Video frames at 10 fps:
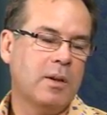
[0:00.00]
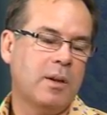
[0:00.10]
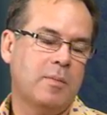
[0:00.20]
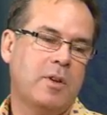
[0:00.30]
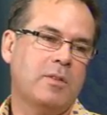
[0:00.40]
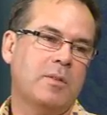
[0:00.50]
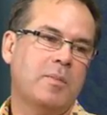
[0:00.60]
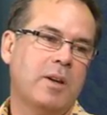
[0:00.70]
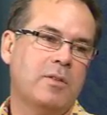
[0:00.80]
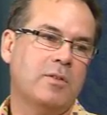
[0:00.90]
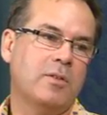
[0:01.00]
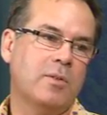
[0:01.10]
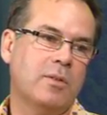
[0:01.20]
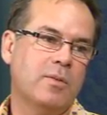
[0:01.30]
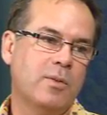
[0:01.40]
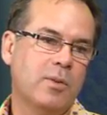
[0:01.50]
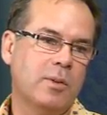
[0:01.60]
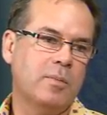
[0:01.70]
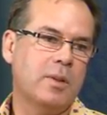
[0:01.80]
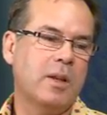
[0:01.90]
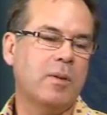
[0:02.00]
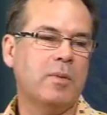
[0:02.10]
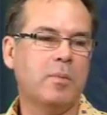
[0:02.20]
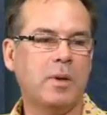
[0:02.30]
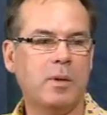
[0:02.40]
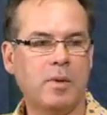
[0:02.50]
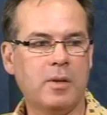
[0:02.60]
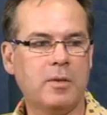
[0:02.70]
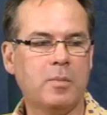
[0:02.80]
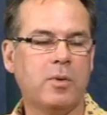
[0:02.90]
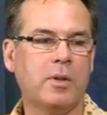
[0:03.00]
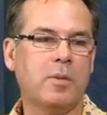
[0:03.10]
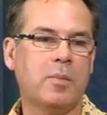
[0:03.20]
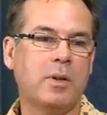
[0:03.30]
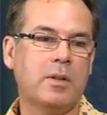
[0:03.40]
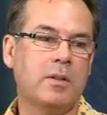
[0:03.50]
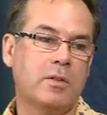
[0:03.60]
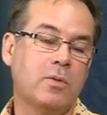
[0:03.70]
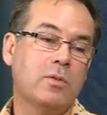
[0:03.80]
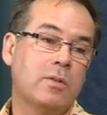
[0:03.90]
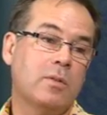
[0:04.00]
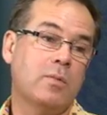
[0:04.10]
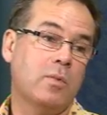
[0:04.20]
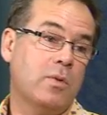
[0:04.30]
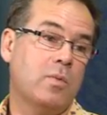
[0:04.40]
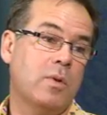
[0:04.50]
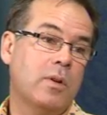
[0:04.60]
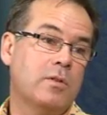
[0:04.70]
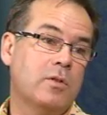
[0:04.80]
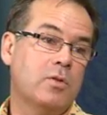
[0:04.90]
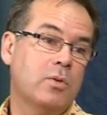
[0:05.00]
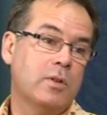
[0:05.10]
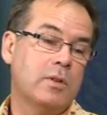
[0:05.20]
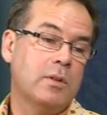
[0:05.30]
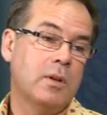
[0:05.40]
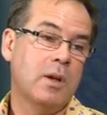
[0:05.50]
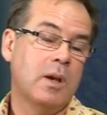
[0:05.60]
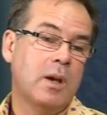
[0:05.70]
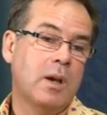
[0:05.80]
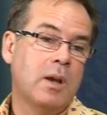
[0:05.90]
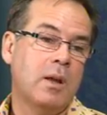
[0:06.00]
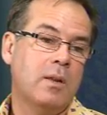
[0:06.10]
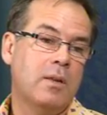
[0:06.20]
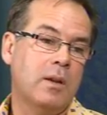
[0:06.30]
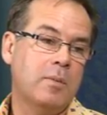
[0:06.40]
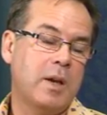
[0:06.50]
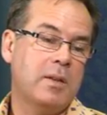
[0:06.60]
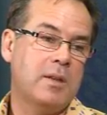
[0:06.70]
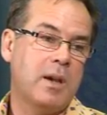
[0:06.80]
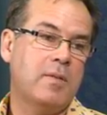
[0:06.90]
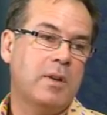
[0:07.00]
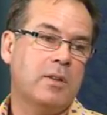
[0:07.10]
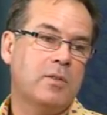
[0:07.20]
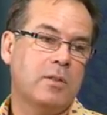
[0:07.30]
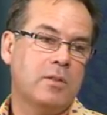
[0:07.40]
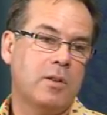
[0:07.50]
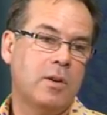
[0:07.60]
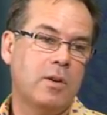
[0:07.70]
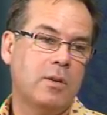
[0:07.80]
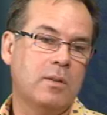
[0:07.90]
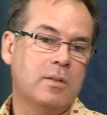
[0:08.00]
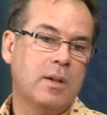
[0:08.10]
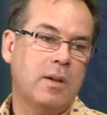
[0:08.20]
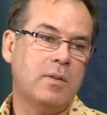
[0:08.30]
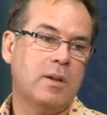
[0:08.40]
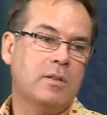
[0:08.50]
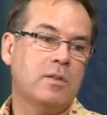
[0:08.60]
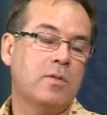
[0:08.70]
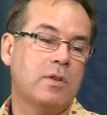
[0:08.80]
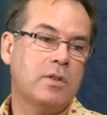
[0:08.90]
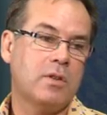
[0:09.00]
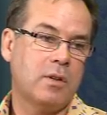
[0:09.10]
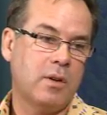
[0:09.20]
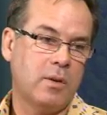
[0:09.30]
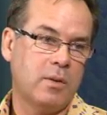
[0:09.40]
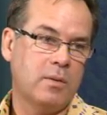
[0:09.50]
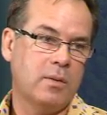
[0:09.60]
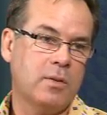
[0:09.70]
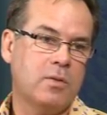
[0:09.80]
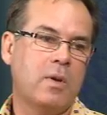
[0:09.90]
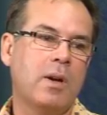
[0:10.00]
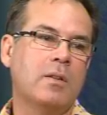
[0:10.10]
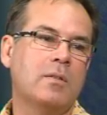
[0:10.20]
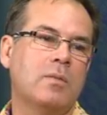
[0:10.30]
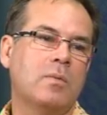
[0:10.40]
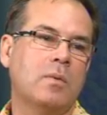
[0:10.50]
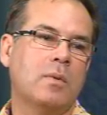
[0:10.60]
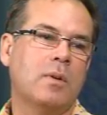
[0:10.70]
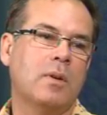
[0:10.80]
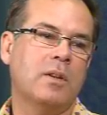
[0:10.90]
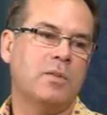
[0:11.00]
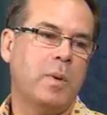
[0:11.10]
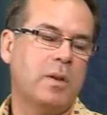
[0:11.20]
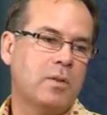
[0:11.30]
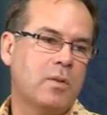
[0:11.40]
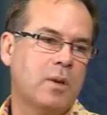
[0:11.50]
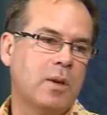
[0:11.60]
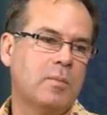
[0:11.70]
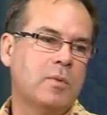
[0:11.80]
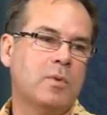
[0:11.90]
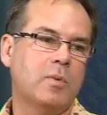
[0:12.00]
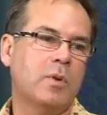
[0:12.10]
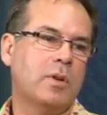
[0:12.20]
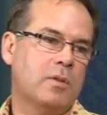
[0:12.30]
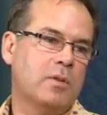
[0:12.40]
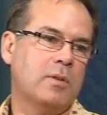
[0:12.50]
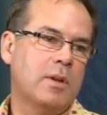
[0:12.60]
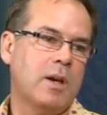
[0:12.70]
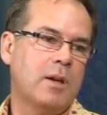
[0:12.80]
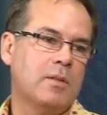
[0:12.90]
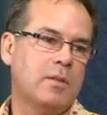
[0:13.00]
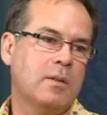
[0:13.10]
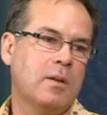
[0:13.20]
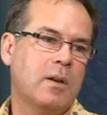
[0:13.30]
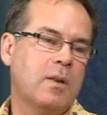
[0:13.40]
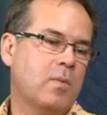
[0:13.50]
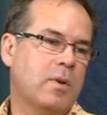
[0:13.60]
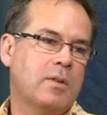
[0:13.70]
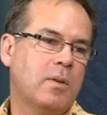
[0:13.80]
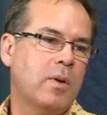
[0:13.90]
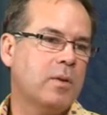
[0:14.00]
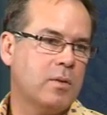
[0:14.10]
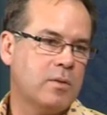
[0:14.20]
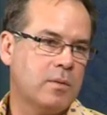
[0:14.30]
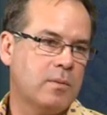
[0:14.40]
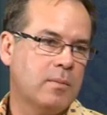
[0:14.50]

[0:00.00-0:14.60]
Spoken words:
and most of the patients couldn't afford it, but now with the PBS supporting the price, that's also worthwhile as a choice. The thing about Davonex on its own is Davonex is very slow. Australians expect a cream to work in 2 days, otherwise they won't use it.